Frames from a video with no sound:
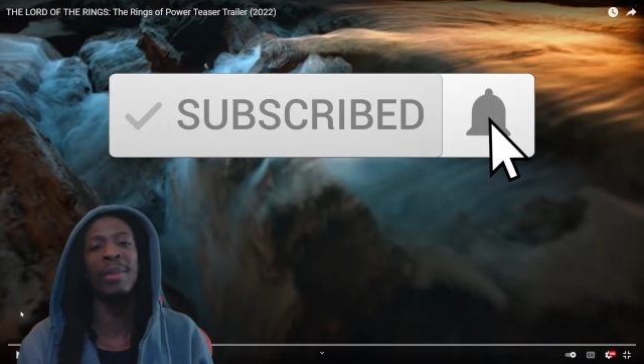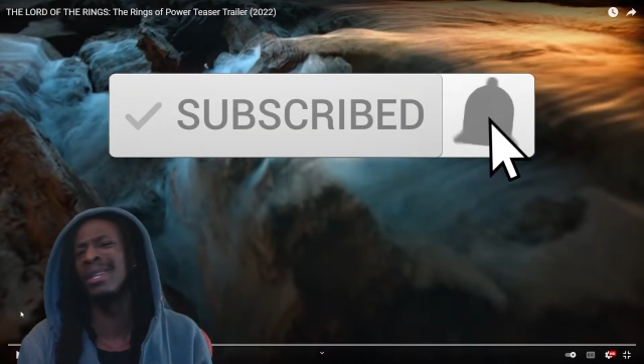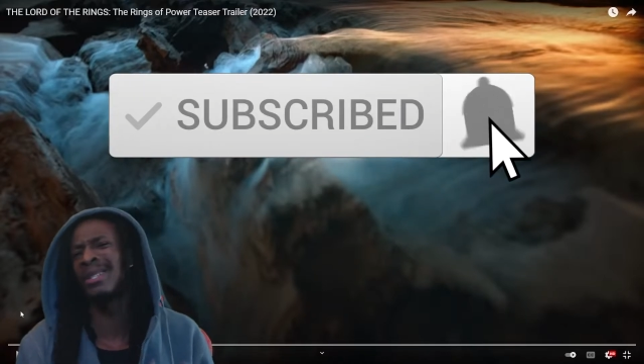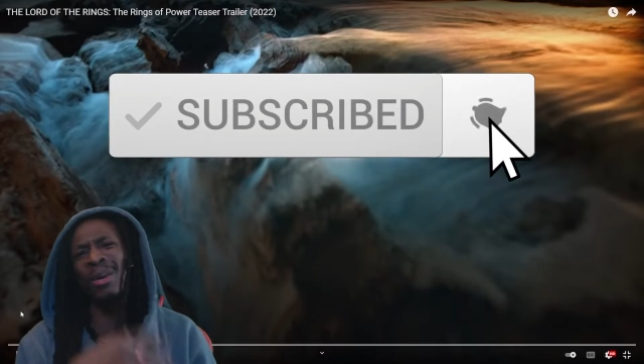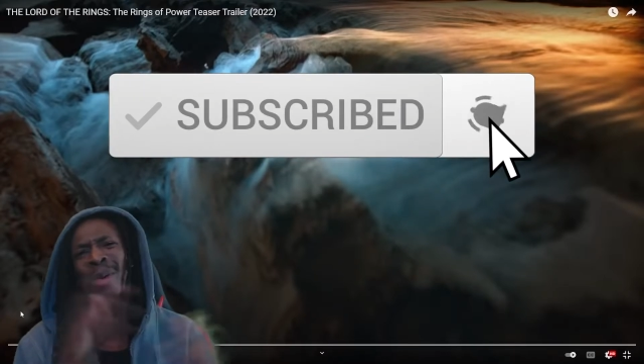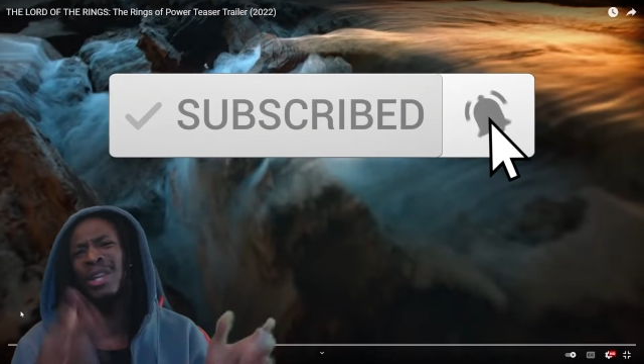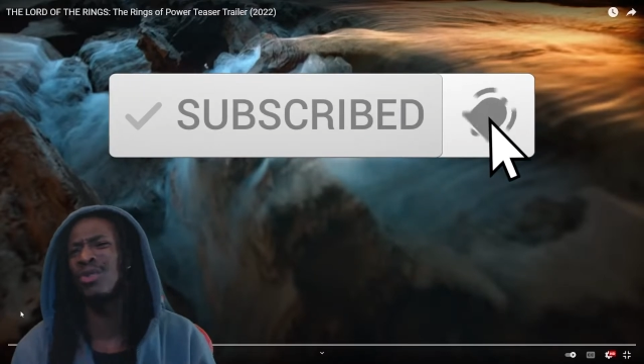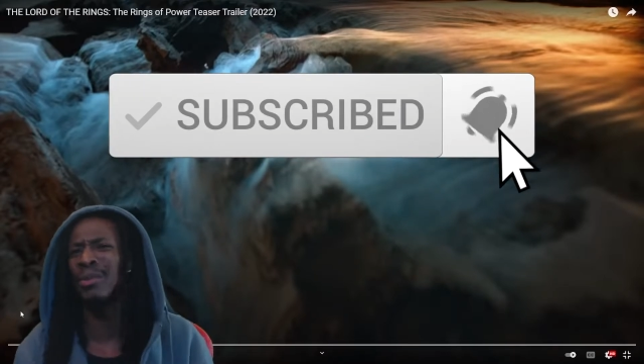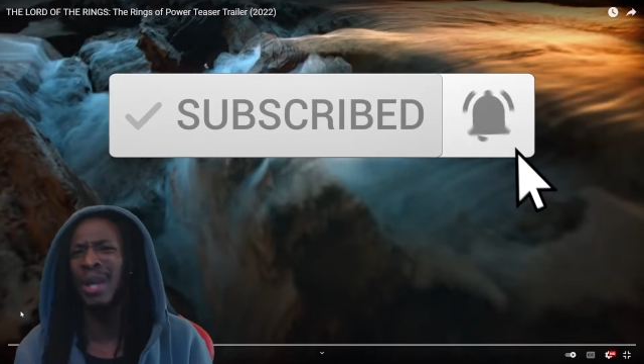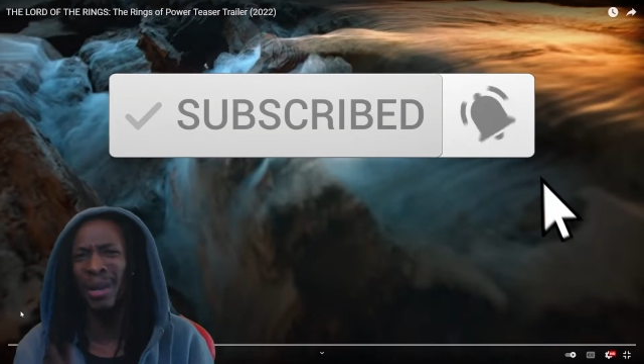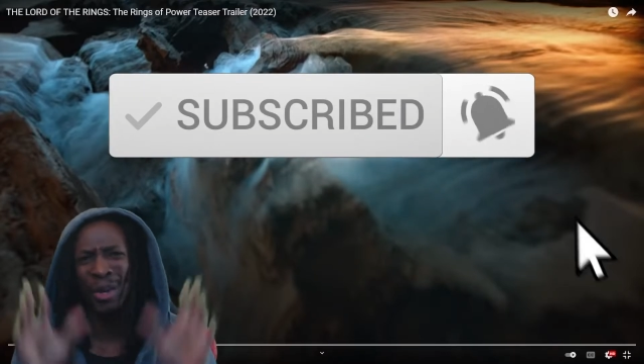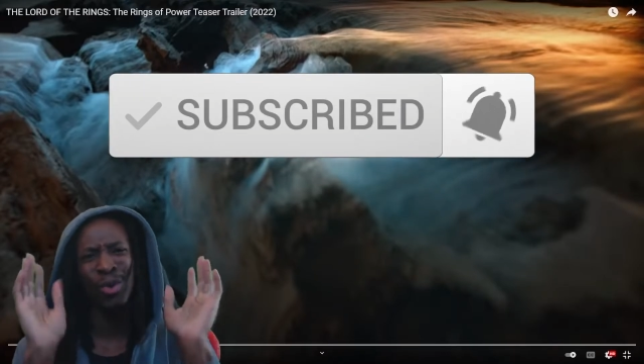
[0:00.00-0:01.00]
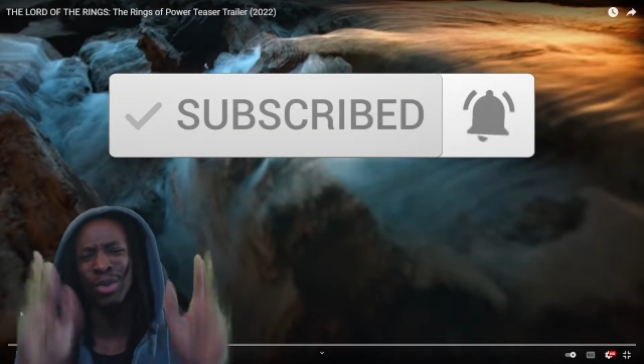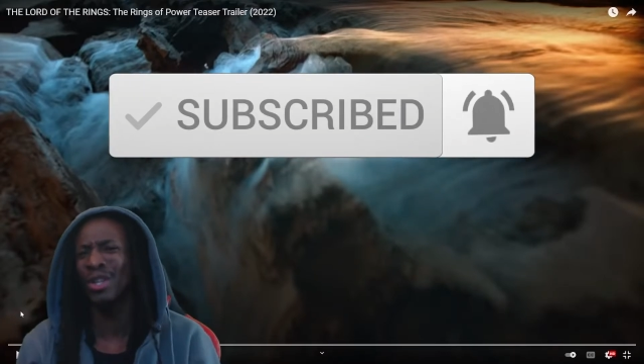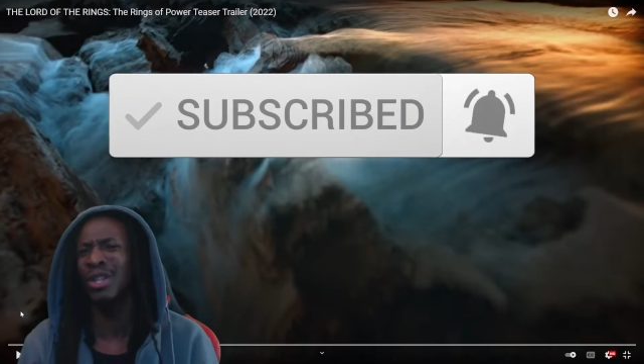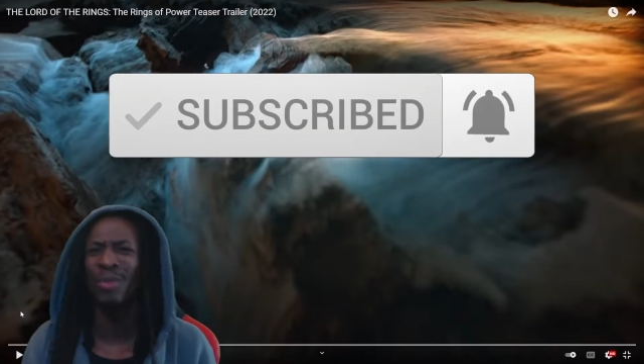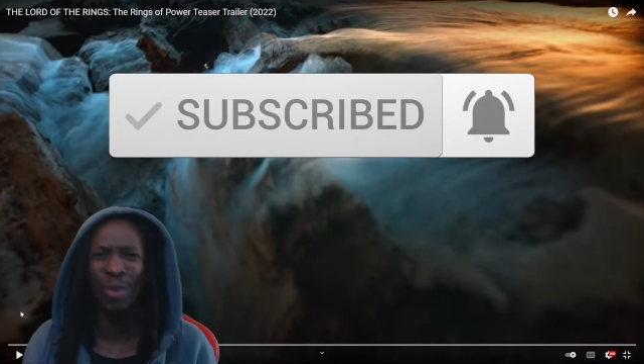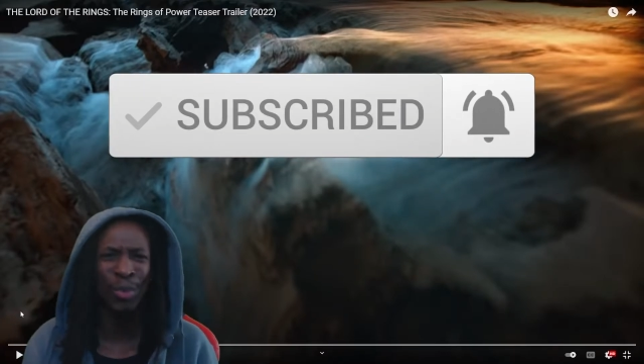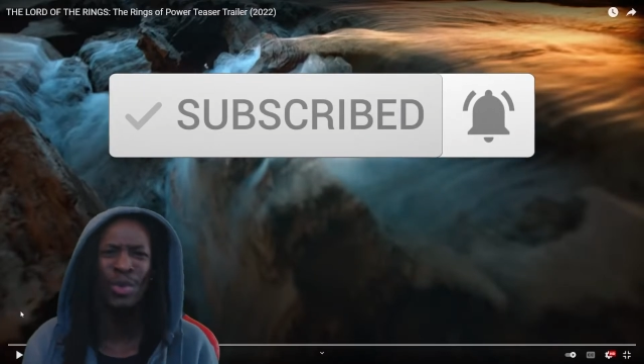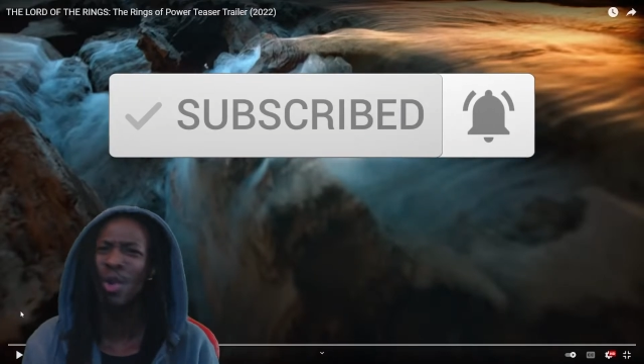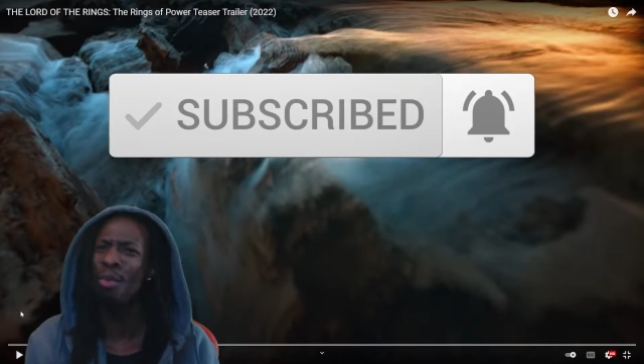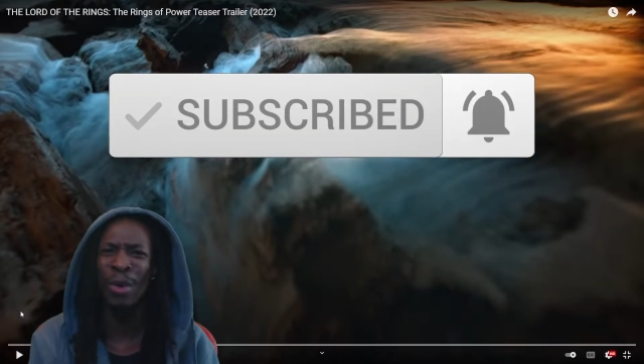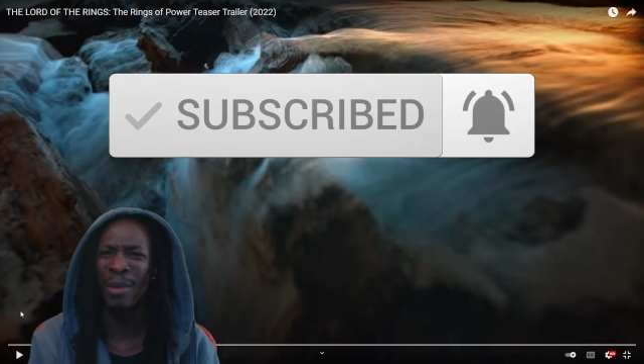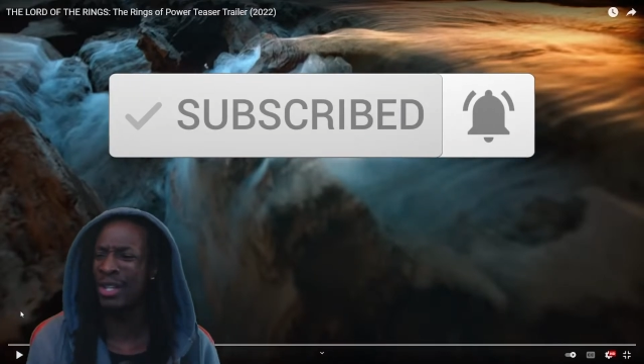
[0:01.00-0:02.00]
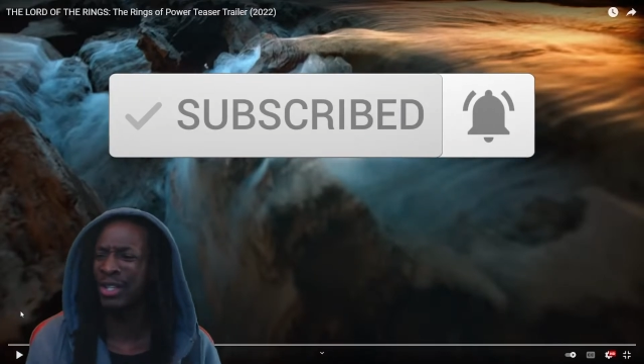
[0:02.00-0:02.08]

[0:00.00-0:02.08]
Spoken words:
Let's get right to it, man. I ain't gonna hold y'all no more, man. Let's